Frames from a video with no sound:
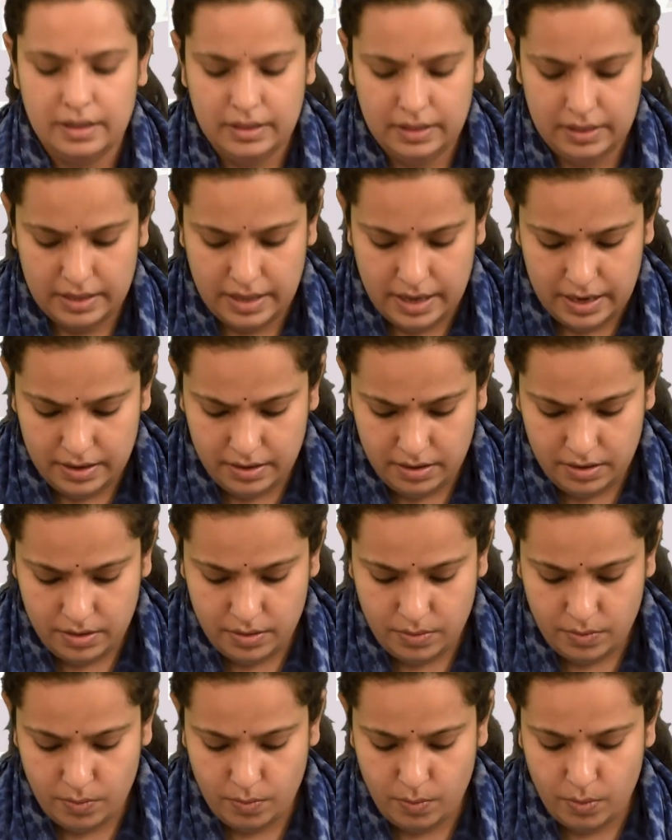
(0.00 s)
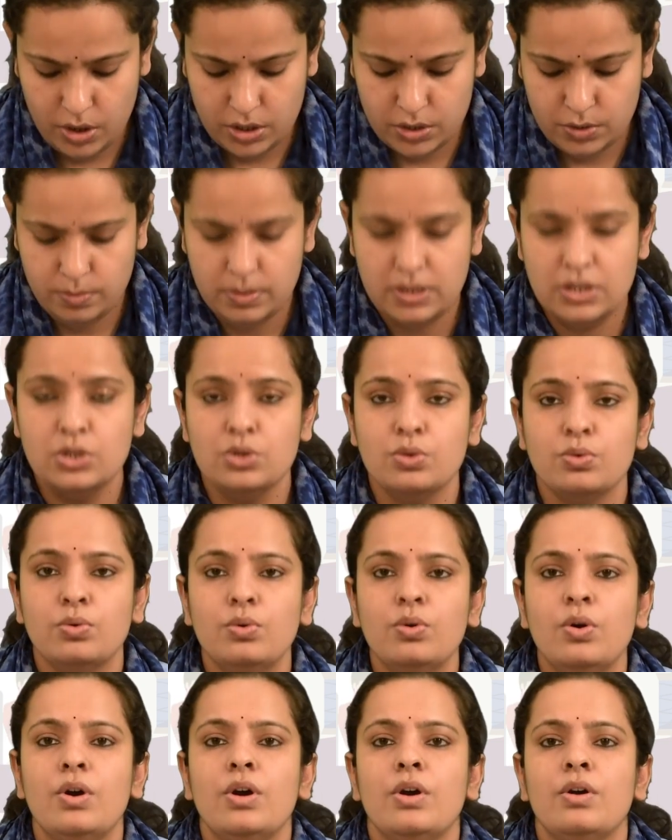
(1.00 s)
Then what we
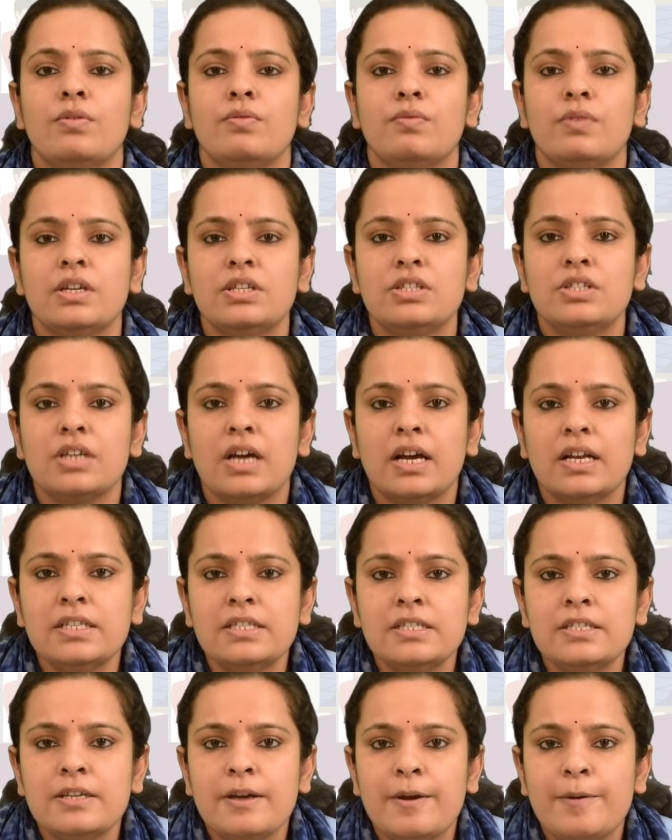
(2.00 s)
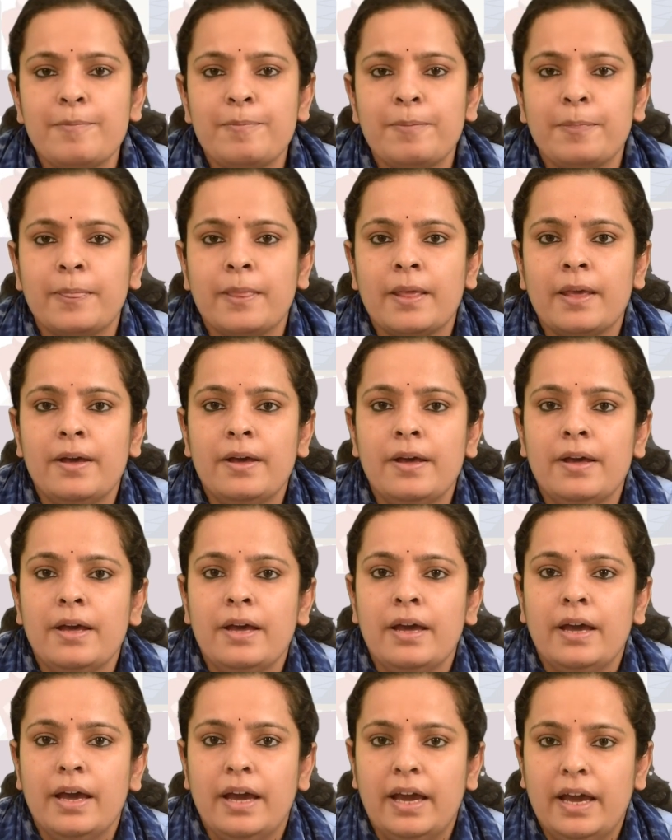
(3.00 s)
do, we just
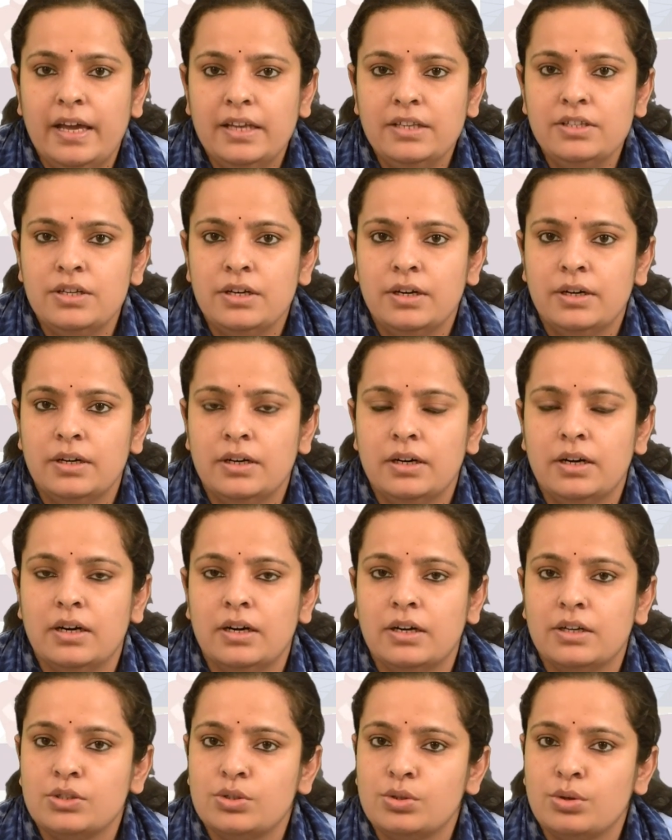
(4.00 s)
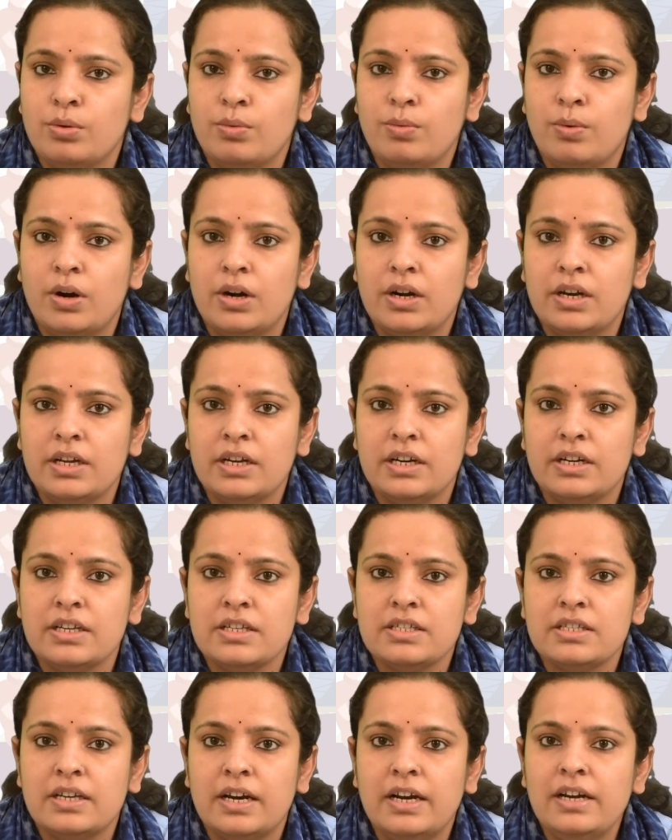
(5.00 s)
edge, so what it
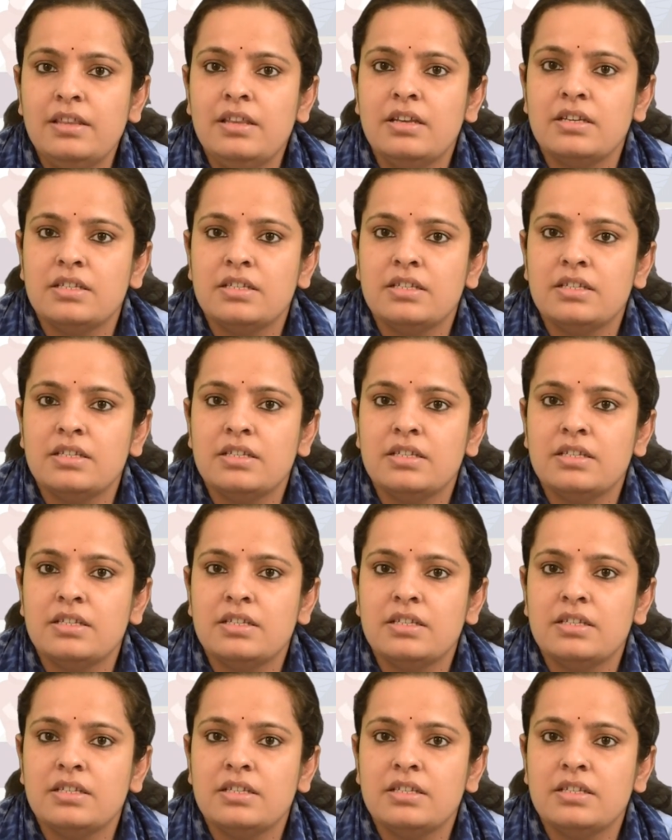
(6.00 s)
is said, the